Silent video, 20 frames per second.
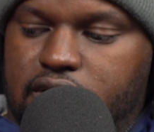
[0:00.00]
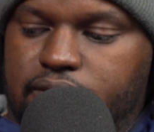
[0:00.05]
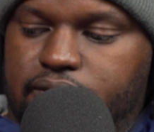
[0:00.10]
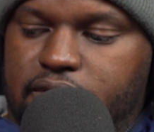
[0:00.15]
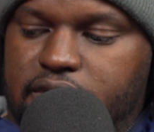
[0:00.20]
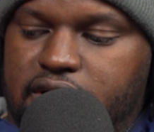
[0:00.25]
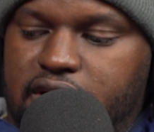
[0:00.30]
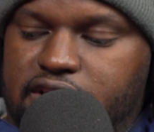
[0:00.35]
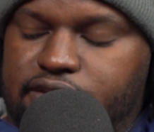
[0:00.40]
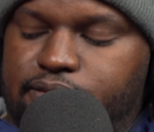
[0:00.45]

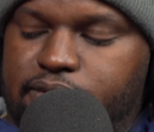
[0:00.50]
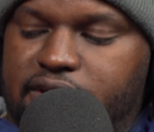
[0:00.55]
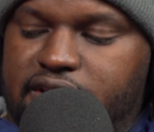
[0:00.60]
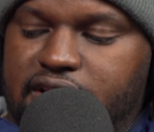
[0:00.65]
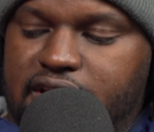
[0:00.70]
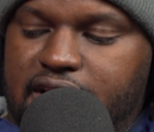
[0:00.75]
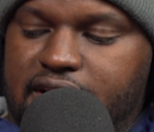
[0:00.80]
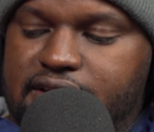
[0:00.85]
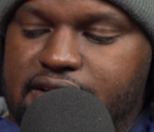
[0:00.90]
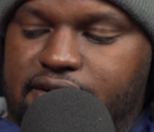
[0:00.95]
The next one I
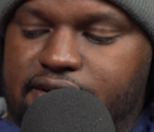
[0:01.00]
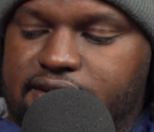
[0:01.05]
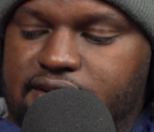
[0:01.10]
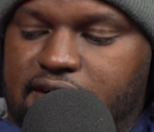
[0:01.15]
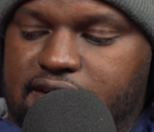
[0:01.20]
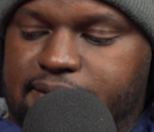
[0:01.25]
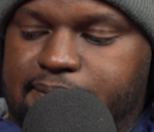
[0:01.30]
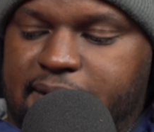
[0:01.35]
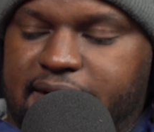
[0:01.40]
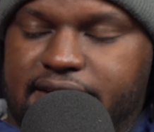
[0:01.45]
think Eddie already
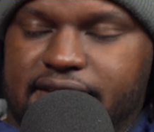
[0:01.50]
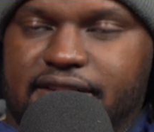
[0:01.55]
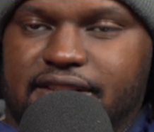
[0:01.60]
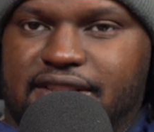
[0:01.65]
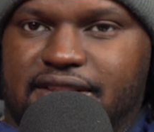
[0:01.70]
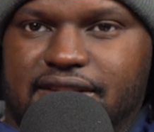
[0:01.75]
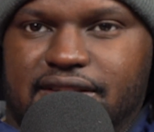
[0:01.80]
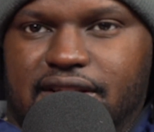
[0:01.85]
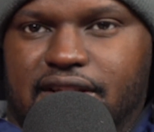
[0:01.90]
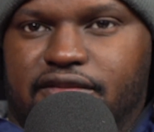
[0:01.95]
talked about
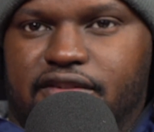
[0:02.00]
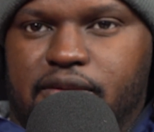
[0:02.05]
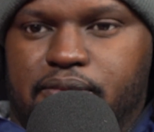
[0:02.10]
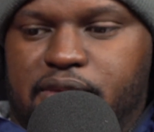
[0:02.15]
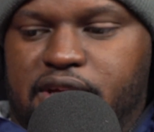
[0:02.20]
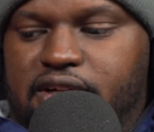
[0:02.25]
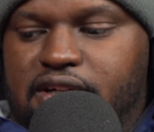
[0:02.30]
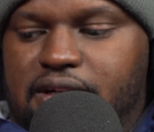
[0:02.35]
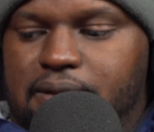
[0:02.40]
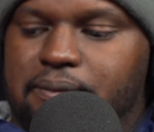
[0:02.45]
is delivery and
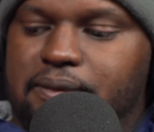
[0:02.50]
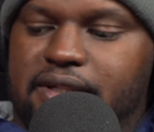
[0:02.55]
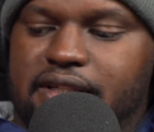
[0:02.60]
pickup.